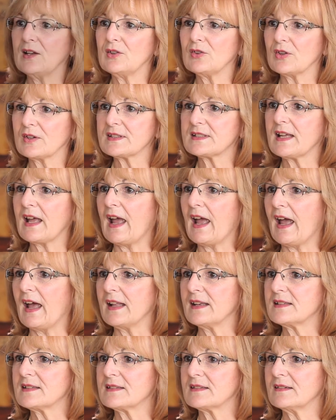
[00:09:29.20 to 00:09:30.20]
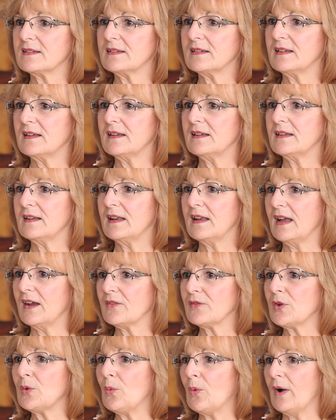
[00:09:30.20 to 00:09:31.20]
looked at
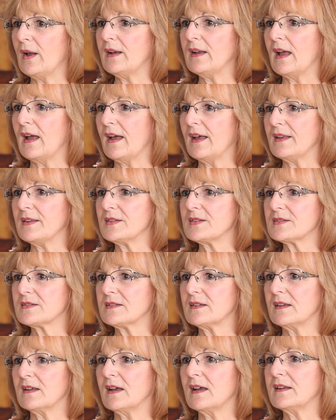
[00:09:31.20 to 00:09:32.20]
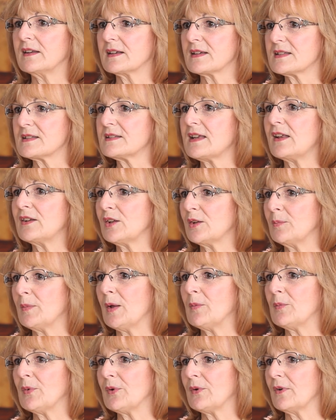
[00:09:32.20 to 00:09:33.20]
everyone as an extended
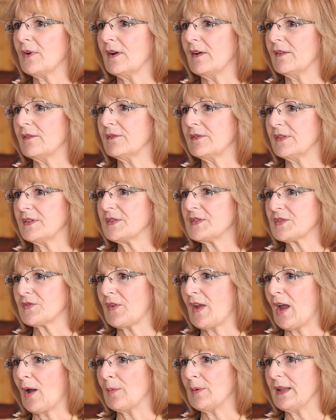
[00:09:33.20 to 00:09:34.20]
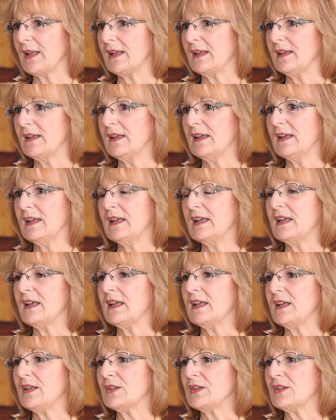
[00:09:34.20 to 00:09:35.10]
member of his family. He